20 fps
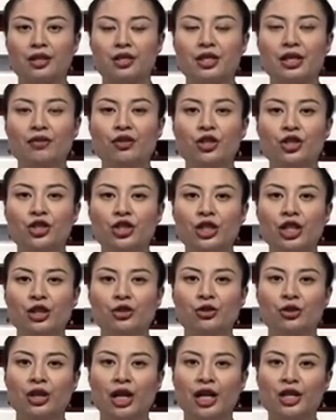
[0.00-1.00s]
Save the
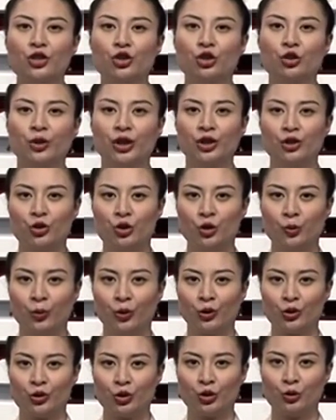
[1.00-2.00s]
Children has agreed to
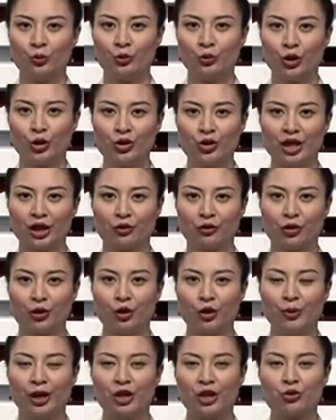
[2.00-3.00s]
support two projects
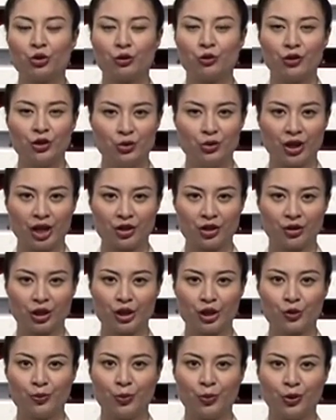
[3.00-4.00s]
for the Ministry of
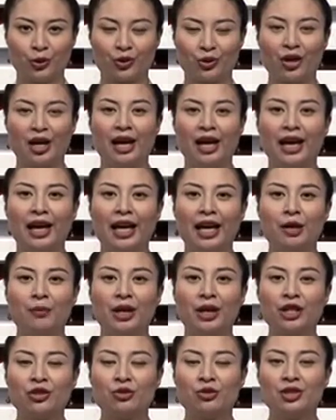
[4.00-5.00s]
Education and Sport,
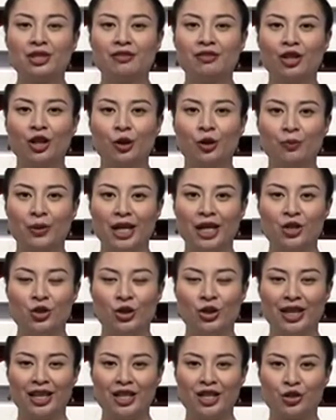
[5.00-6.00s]
aiming to develop
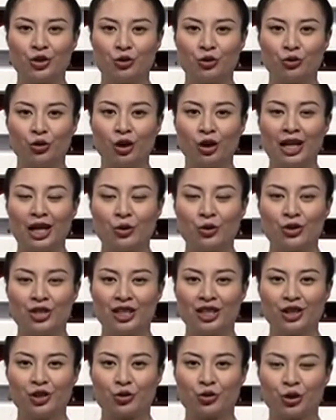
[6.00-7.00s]
education for loud
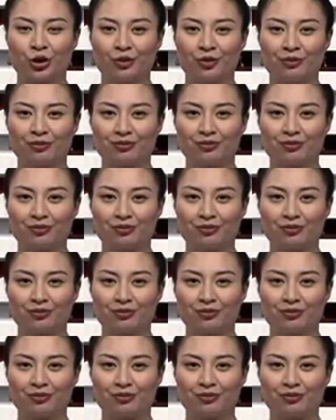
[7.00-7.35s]
children.